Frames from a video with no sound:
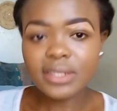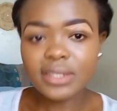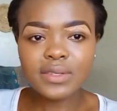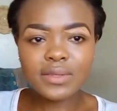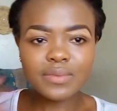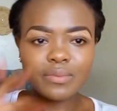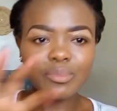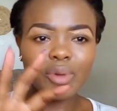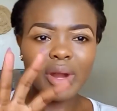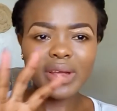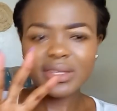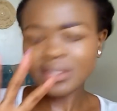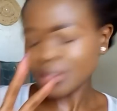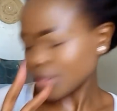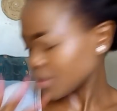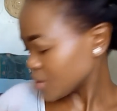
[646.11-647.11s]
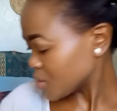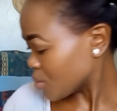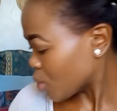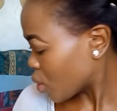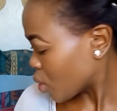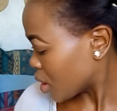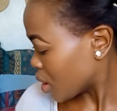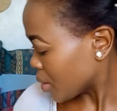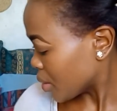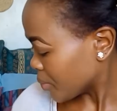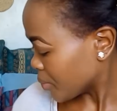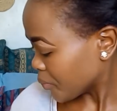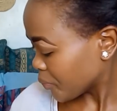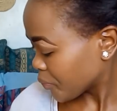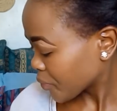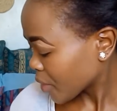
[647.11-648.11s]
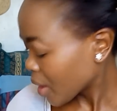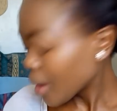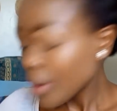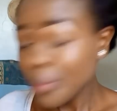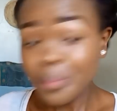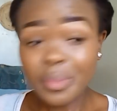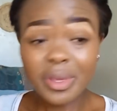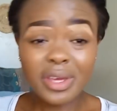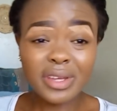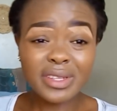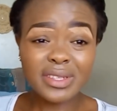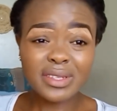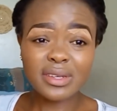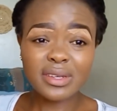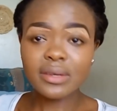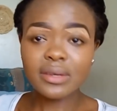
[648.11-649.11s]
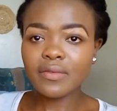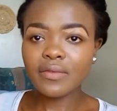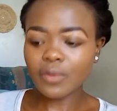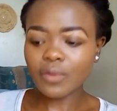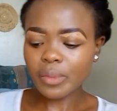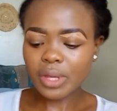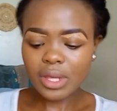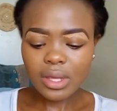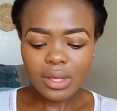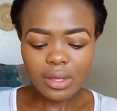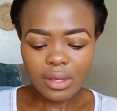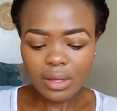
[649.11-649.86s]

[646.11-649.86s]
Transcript: it's brighter, it's more um, piercing for me.